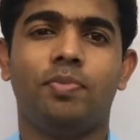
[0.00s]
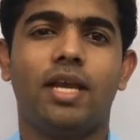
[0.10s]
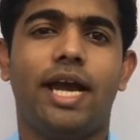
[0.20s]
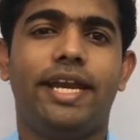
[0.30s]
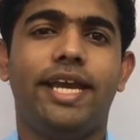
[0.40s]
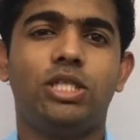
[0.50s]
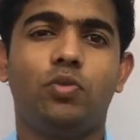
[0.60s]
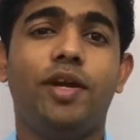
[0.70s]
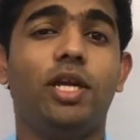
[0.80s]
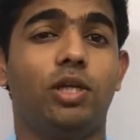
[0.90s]
And next
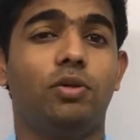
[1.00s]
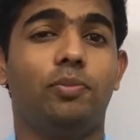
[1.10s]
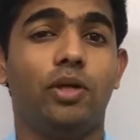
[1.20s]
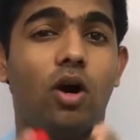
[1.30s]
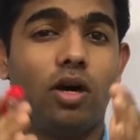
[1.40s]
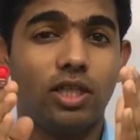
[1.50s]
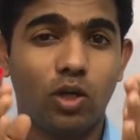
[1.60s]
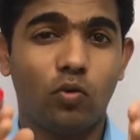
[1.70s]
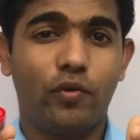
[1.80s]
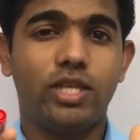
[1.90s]
video would be on the
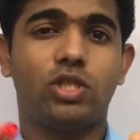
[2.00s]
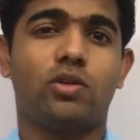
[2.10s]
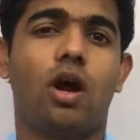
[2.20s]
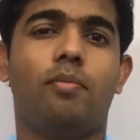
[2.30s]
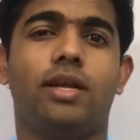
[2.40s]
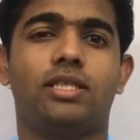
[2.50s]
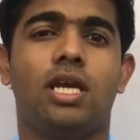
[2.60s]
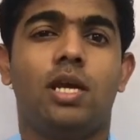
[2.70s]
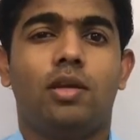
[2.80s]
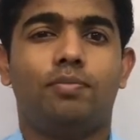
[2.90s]
wrist complex
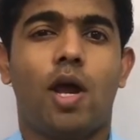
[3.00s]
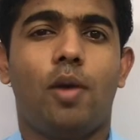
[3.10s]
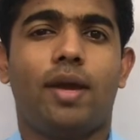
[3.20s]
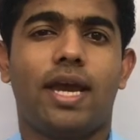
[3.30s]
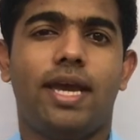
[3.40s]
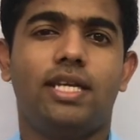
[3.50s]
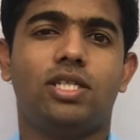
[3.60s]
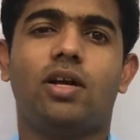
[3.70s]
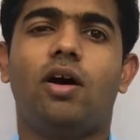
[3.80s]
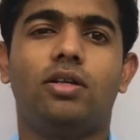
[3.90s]
biomechanics
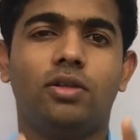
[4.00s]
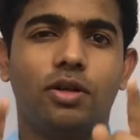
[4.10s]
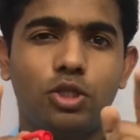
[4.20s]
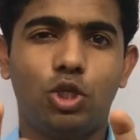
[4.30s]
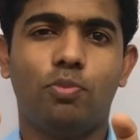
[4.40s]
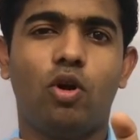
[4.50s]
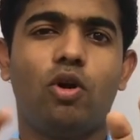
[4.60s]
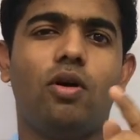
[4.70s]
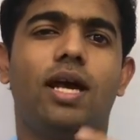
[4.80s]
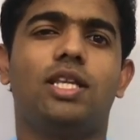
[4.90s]
on
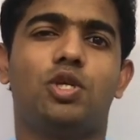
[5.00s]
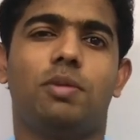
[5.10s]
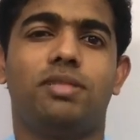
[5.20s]
tomorrow at the same